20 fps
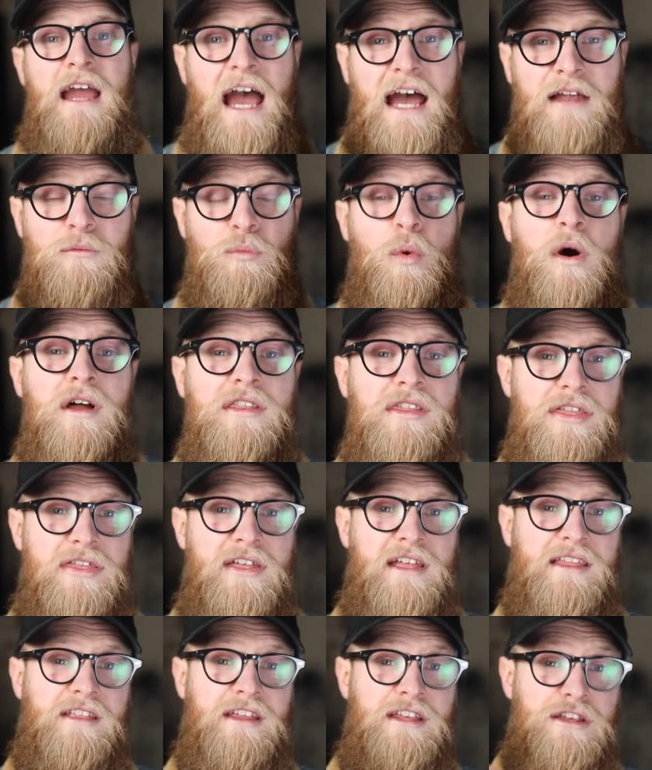And one
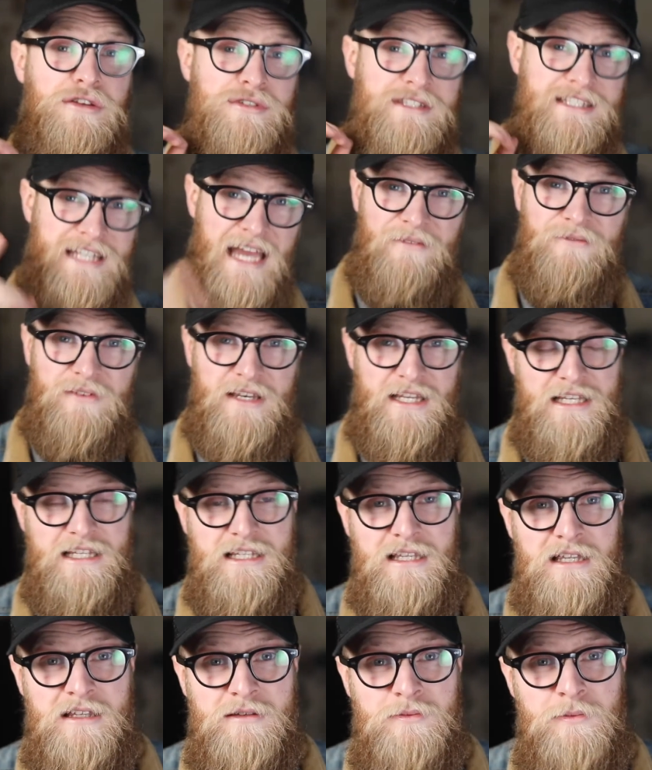thing that you definitely
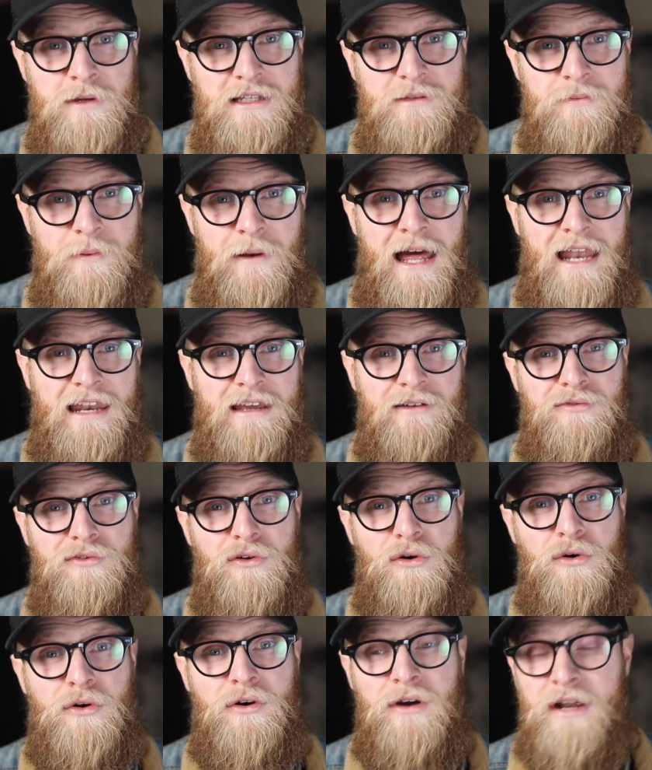need to be planning
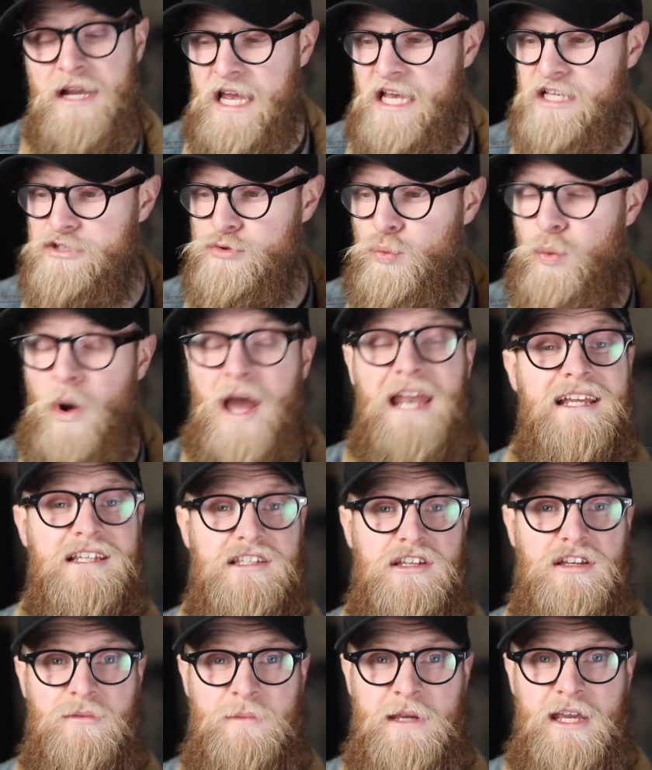for is when
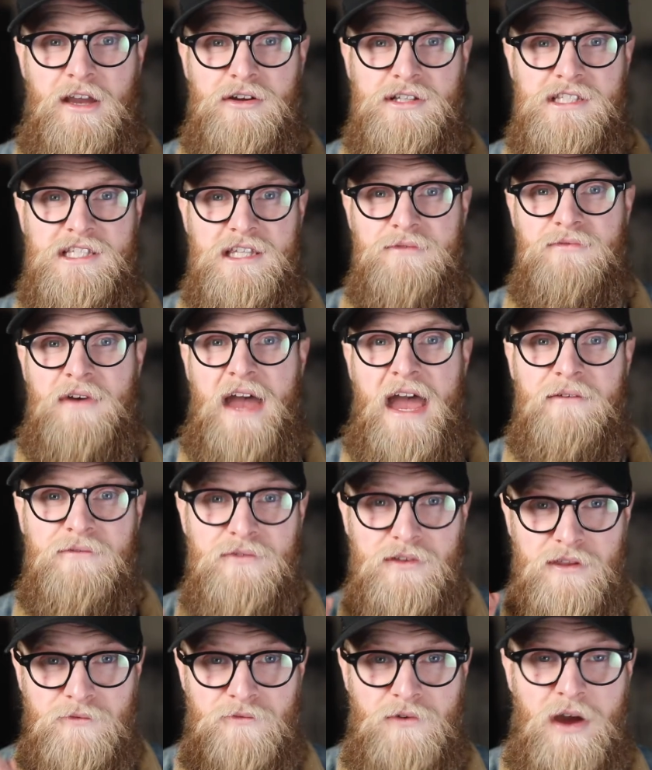it's going to be going to the vet
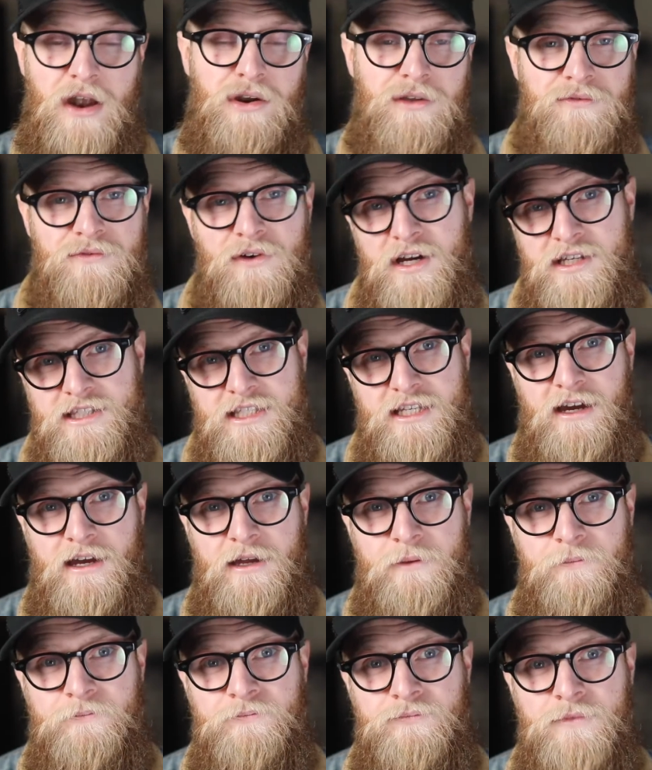for the very first
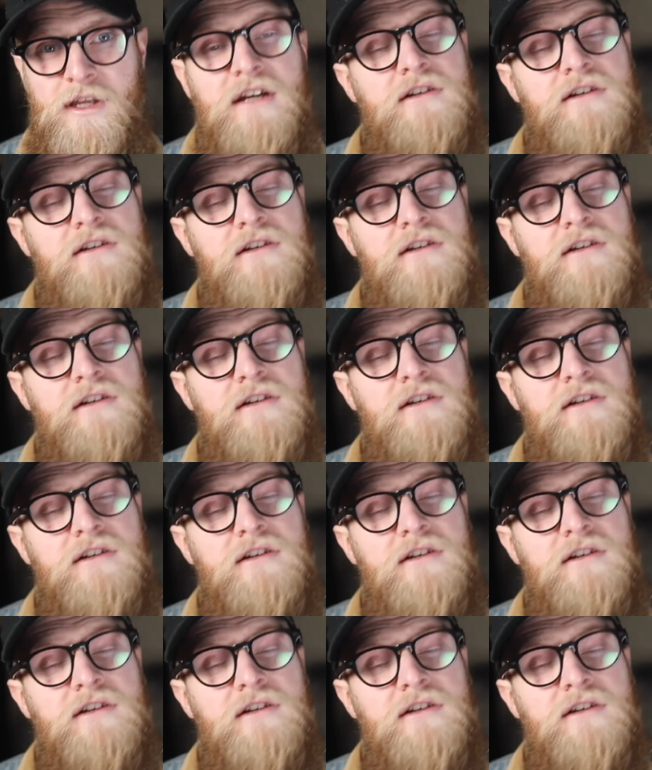time.